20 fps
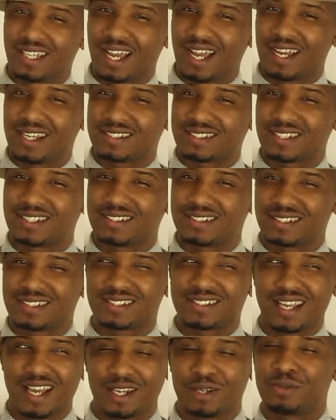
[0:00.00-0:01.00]
tie is because it's
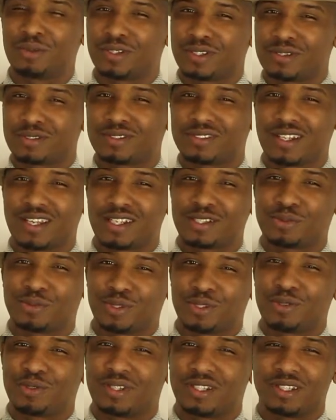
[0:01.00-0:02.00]
kind of one of those things where
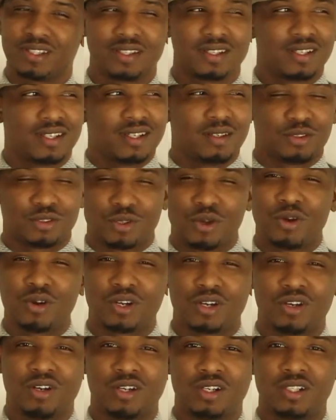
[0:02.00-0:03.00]
you can throw it
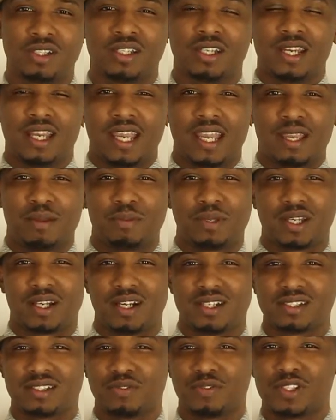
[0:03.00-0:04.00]
on, and
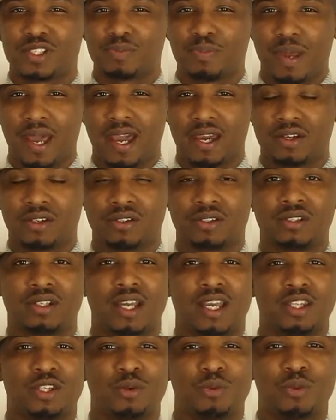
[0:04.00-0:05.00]
because of its pattern
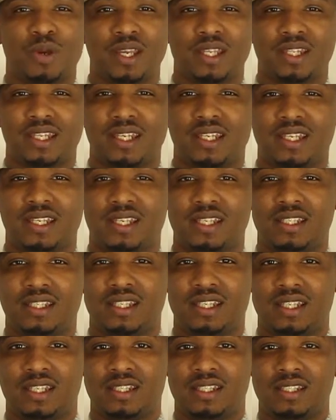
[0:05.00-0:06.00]
and the way that it
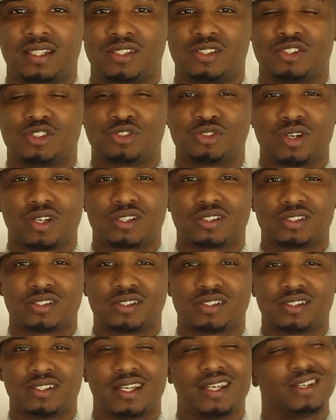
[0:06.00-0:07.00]
is
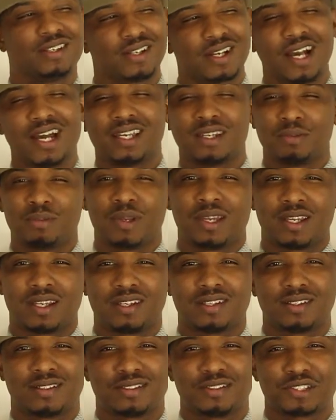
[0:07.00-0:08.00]
structured, it'll kind of
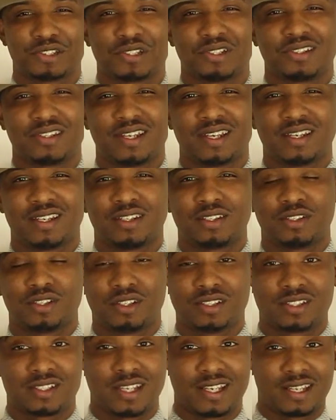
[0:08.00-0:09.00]
make sure that
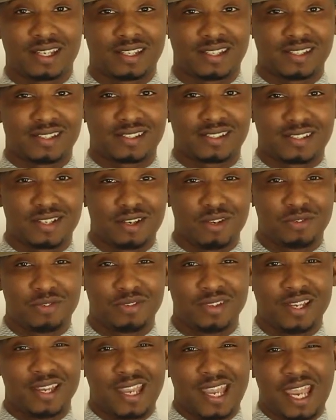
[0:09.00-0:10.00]
you're checking yourself.
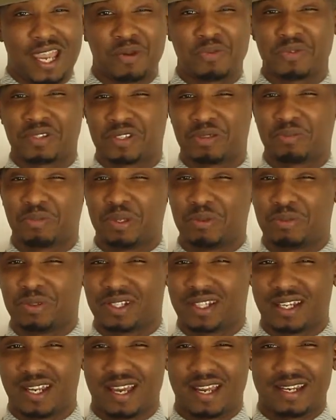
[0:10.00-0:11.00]
And when some people
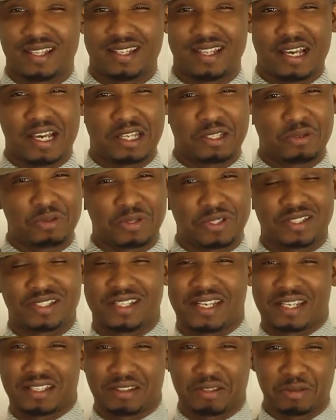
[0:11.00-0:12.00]
get out of line, you can
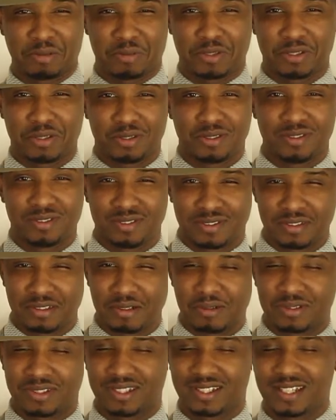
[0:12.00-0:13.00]
check them too, you
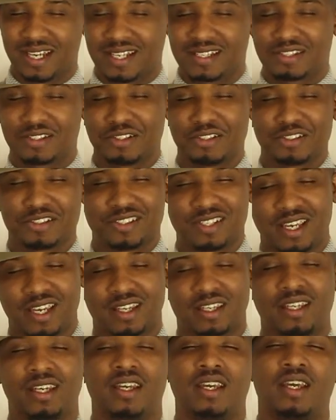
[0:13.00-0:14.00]
know, with a nice little
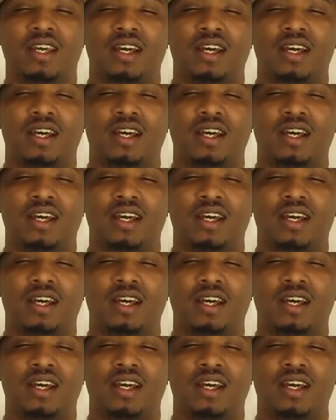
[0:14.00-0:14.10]
check.